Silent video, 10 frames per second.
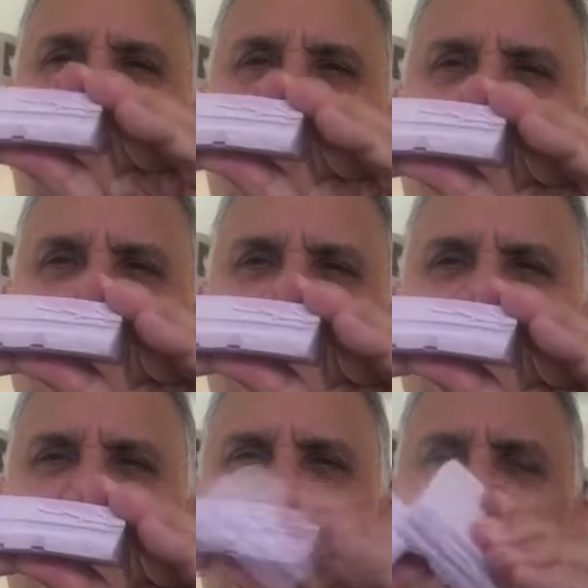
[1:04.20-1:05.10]
enough,
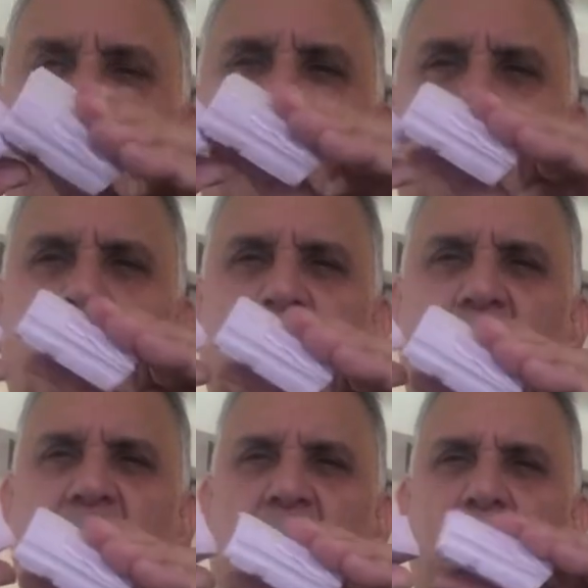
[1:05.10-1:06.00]
will
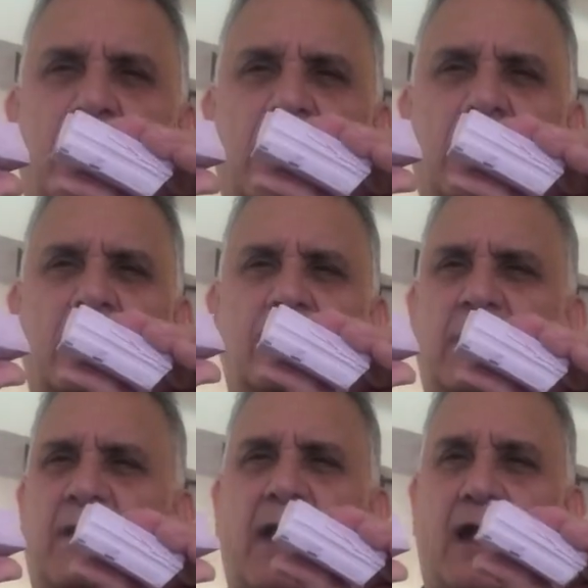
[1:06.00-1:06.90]
snap
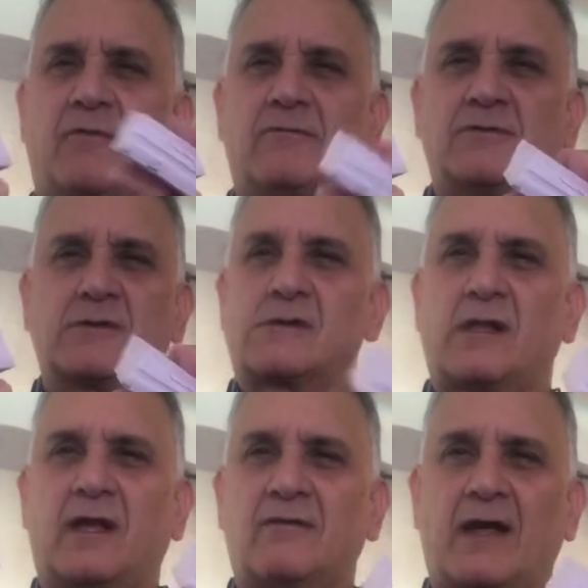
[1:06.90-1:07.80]
in half, just
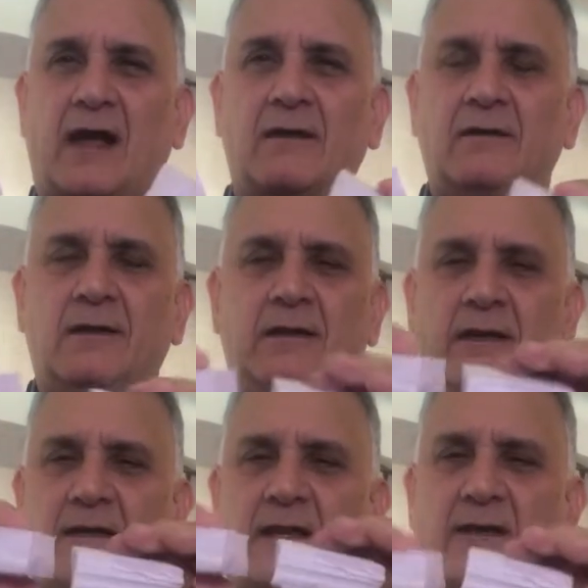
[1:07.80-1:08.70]
like that.
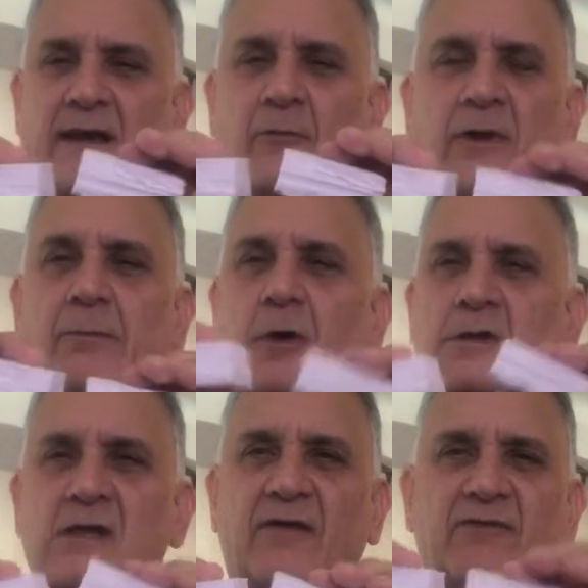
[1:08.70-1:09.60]
And then that rebar
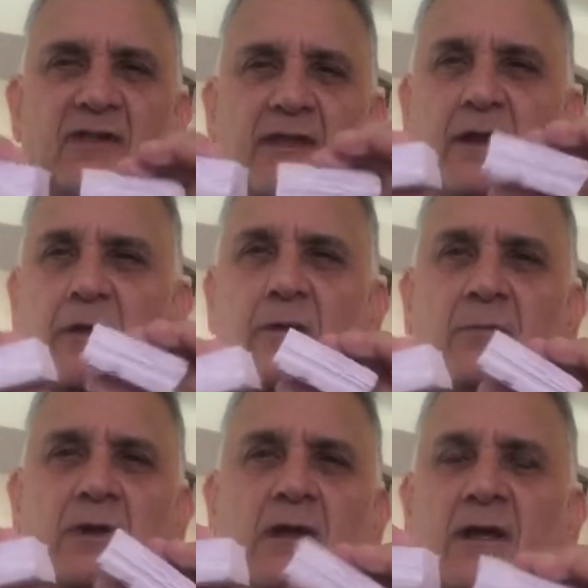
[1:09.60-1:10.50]
is left in there,
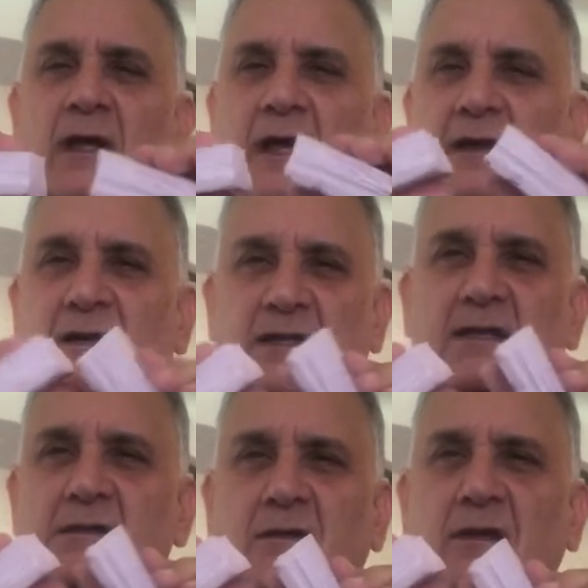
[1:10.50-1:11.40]
and
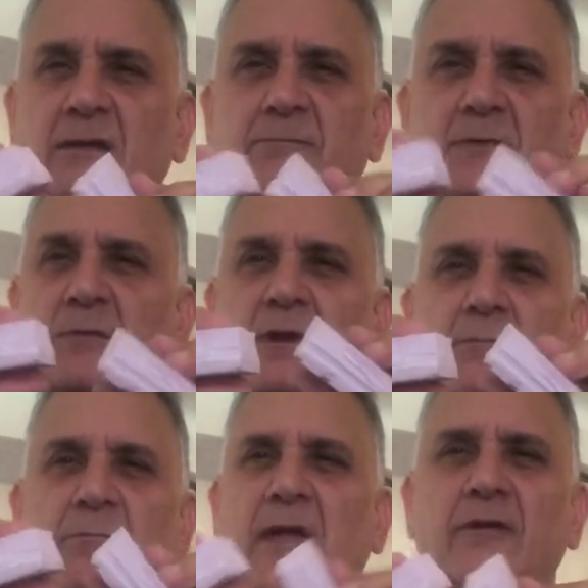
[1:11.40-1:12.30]
it's going to
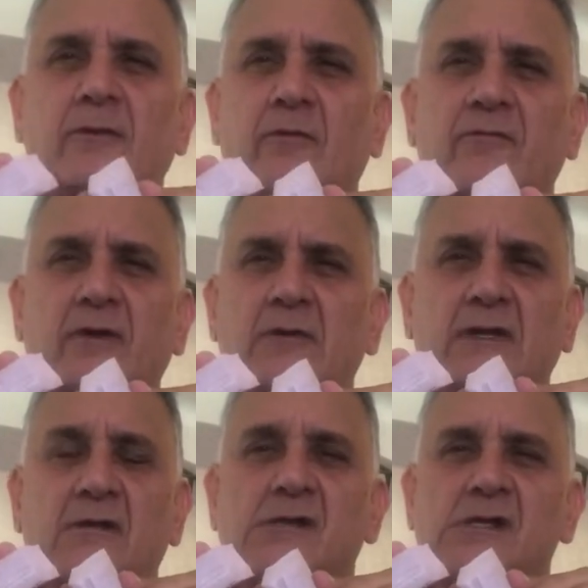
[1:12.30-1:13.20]
bend over
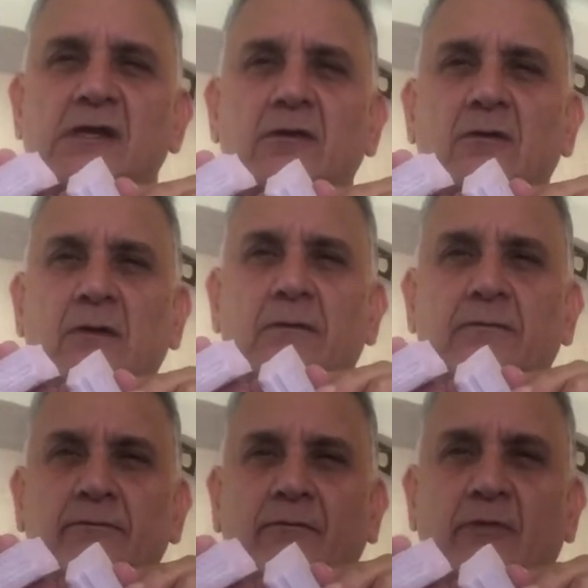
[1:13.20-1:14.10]
in steel,
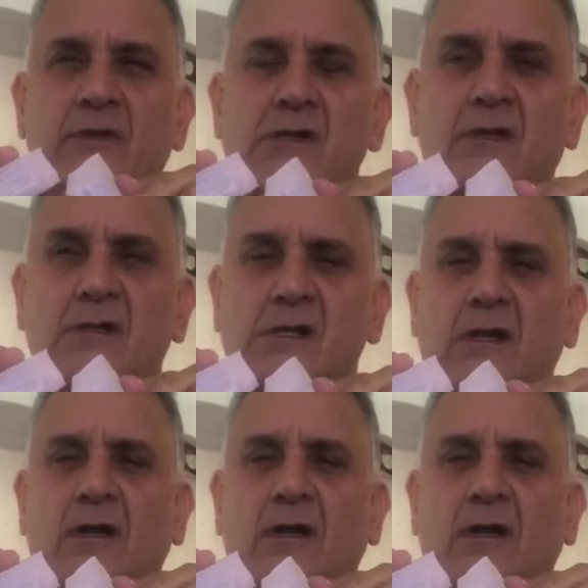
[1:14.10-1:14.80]
for instance,